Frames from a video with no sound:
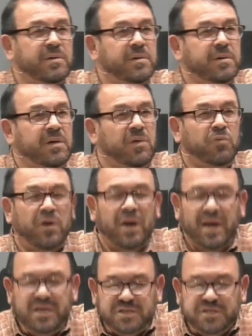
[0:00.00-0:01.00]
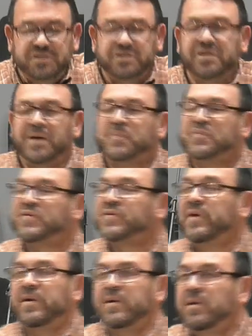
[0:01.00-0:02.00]
in
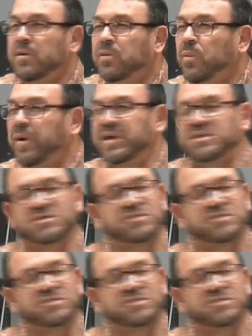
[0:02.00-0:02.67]
relationships. We could just